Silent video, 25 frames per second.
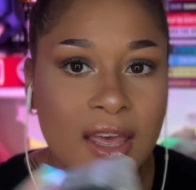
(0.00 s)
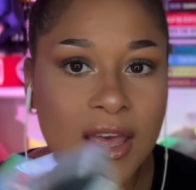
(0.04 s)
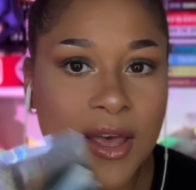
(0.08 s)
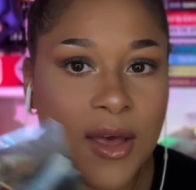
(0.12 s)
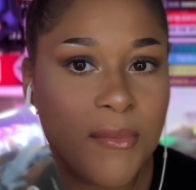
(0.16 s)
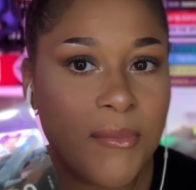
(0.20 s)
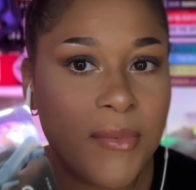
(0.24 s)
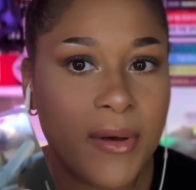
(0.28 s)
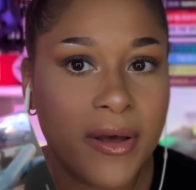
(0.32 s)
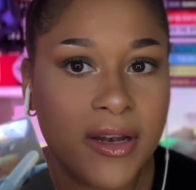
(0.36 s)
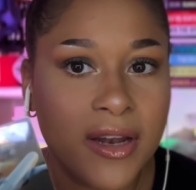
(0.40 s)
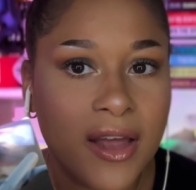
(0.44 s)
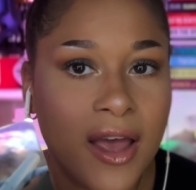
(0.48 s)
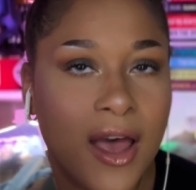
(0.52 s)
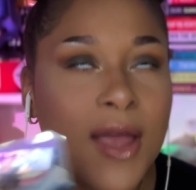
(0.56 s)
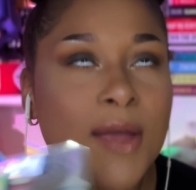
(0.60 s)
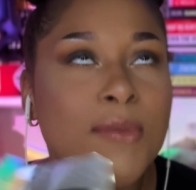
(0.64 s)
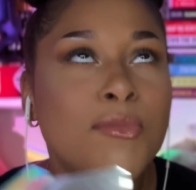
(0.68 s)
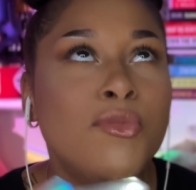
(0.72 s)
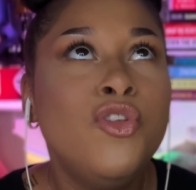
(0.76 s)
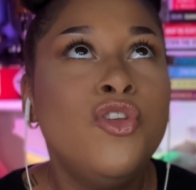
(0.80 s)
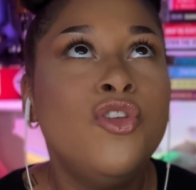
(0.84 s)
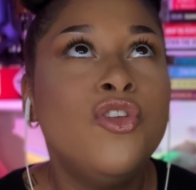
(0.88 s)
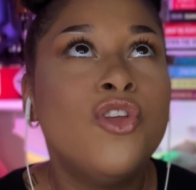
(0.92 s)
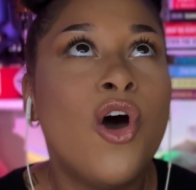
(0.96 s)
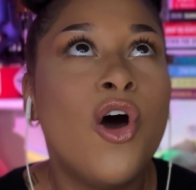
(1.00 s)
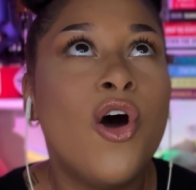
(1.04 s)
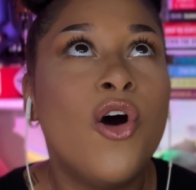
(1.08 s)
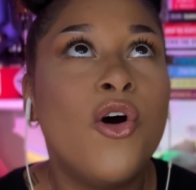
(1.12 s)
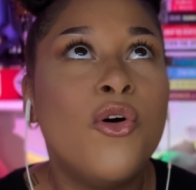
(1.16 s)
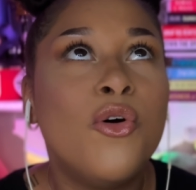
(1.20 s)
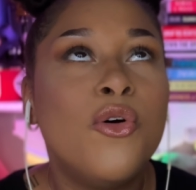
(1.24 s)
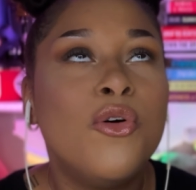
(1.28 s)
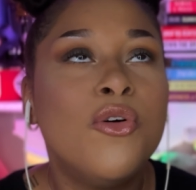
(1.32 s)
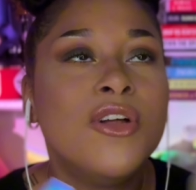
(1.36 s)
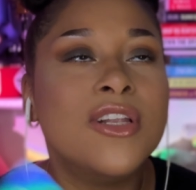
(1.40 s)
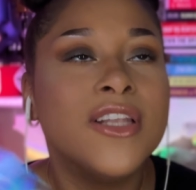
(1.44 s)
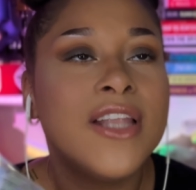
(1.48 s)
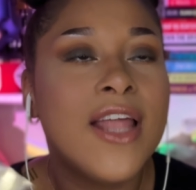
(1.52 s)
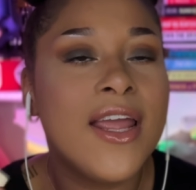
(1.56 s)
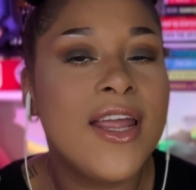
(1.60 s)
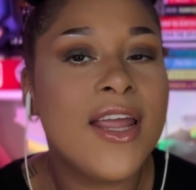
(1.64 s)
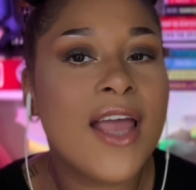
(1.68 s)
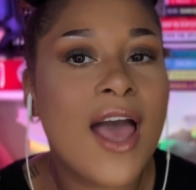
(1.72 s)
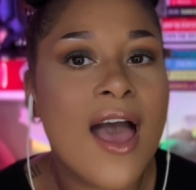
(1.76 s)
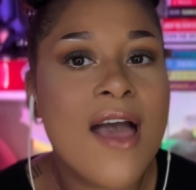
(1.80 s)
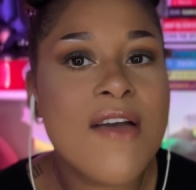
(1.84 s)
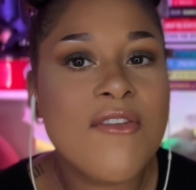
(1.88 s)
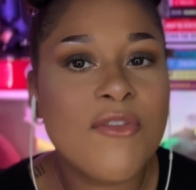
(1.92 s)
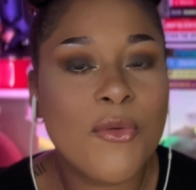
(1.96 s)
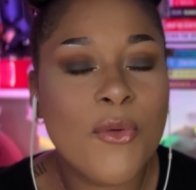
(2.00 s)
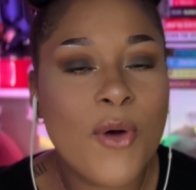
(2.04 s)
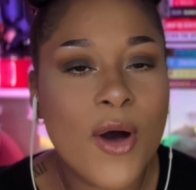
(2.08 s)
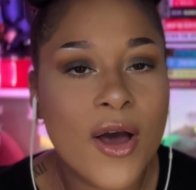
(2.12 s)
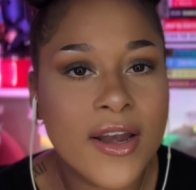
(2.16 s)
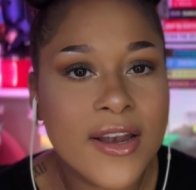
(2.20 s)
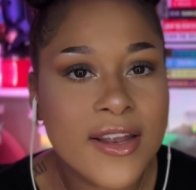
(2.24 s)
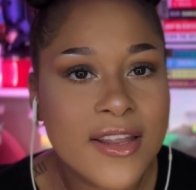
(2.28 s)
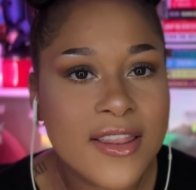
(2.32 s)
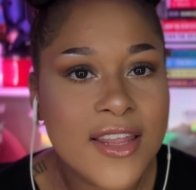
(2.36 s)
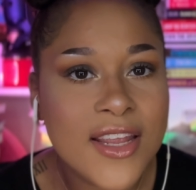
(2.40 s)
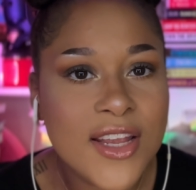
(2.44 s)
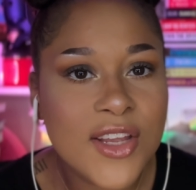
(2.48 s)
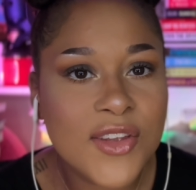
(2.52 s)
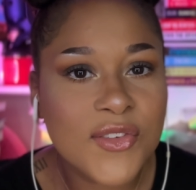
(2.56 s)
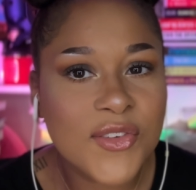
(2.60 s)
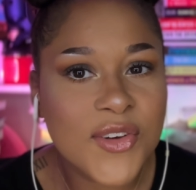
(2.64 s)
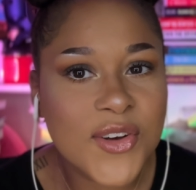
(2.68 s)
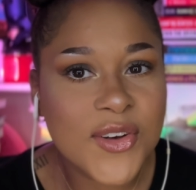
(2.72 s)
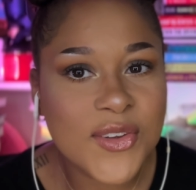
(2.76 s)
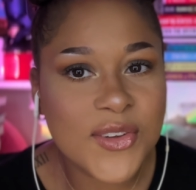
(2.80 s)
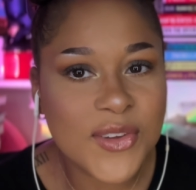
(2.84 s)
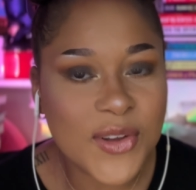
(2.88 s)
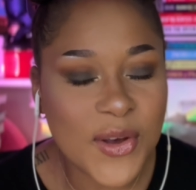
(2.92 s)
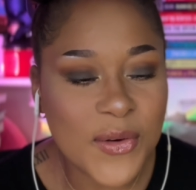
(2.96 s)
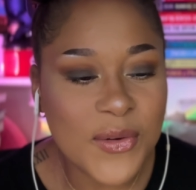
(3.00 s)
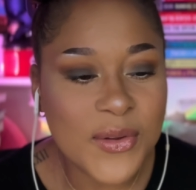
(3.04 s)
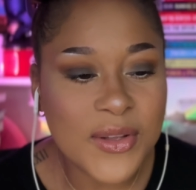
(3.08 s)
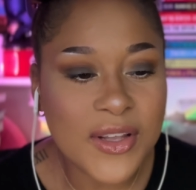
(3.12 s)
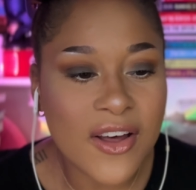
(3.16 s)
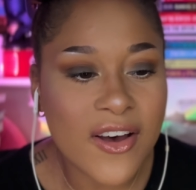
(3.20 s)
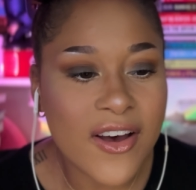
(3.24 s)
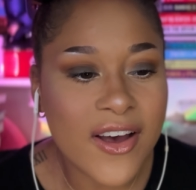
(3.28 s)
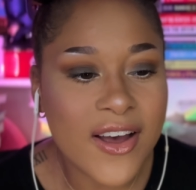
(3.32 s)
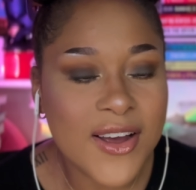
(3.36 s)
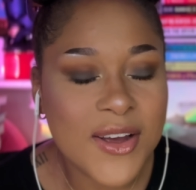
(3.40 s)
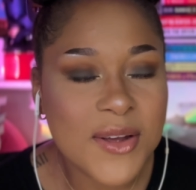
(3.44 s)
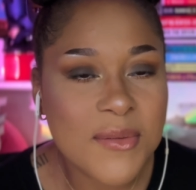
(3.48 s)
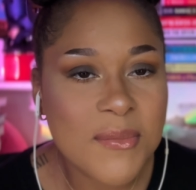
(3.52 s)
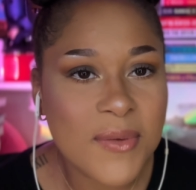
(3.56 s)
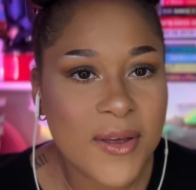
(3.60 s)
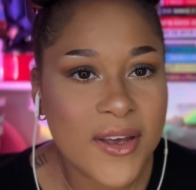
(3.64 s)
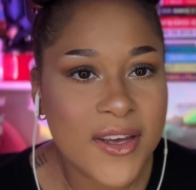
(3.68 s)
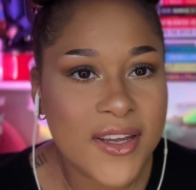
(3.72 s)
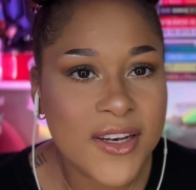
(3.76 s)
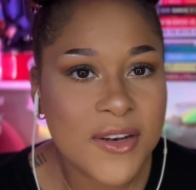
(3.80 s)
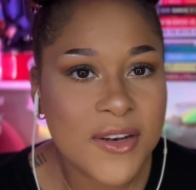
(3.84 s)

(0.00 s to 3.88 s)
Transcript: but I'm so, like, I've wanted these for so long, but